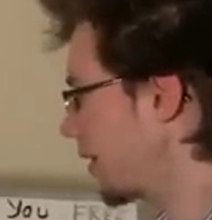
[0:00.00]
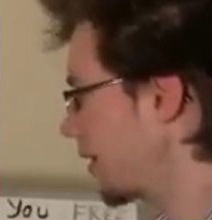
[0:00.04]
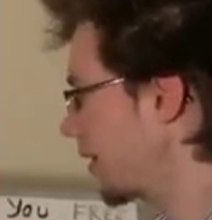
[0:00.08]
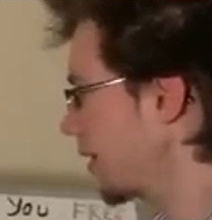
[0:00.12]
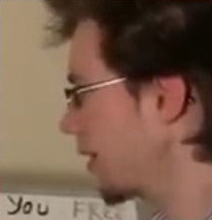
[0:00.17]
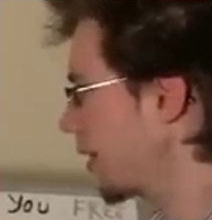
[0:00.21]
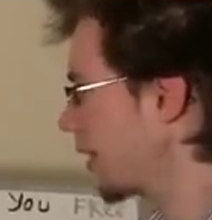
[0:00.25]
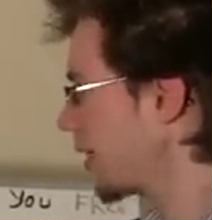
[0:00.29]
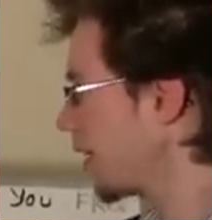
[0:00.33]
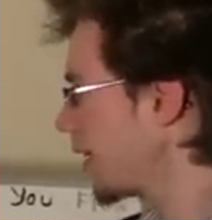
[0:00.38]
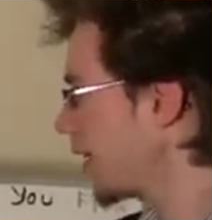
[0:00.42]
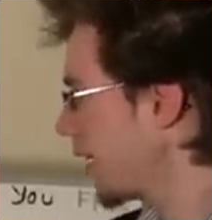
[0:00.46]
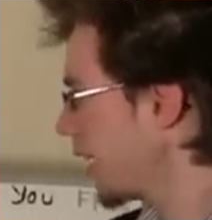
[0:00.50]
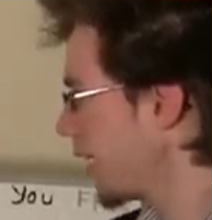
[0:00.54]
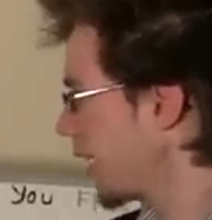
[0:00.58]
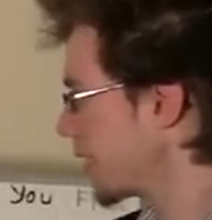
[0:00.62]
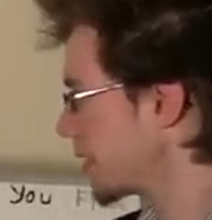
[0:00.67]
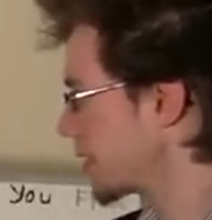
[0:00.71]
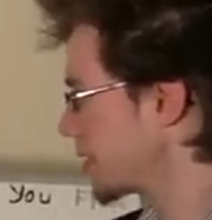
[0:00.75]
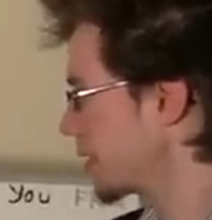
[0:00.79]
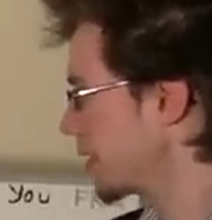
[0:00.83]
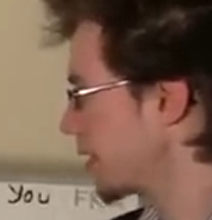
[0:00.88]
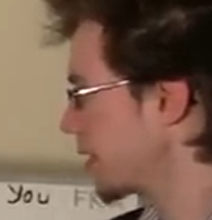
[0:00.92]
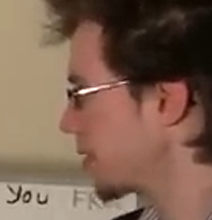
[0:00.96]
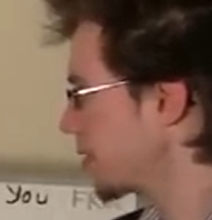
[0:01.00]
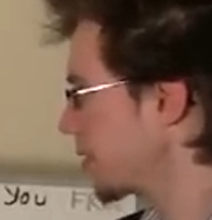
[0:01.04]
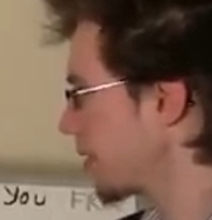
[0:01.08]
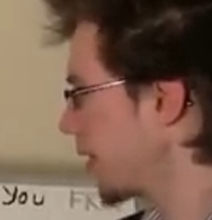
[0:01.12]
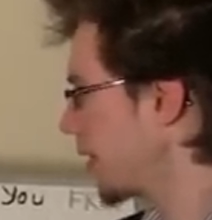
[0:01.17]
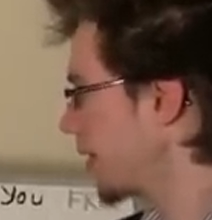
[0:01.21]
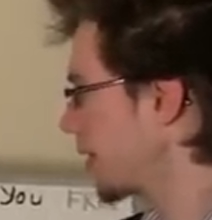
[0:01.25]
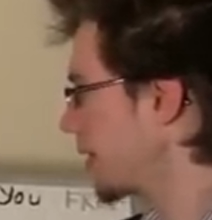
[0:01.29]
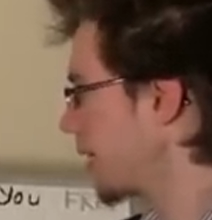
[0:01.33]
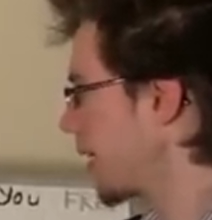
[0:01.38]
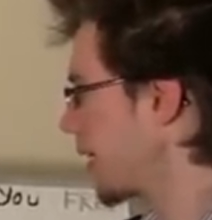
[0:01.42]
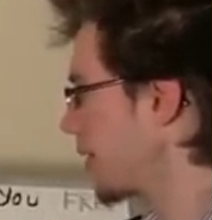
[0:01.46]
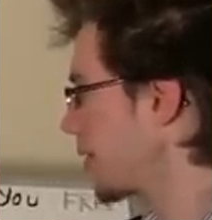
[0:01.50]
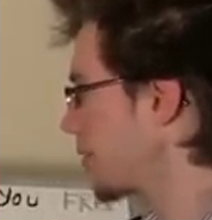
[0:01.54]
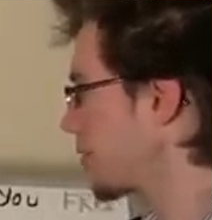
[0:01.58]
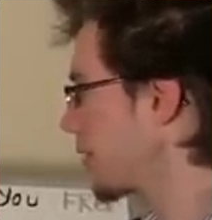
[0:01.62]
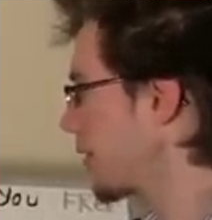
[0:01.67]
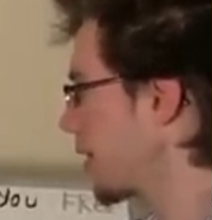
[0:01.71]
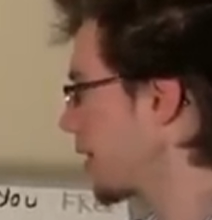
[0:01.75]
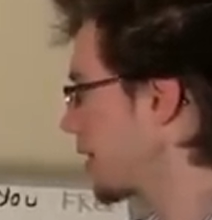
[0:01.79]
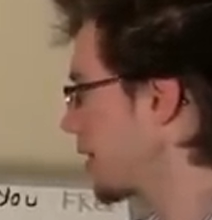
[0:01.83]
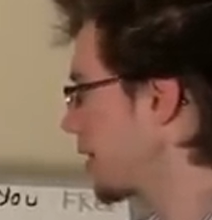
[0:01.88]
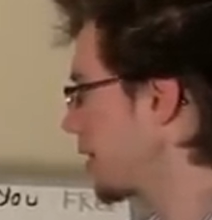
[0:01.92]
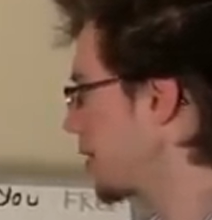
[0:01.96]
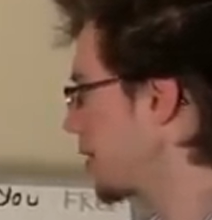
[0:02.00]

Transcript: here has D flat, A flat,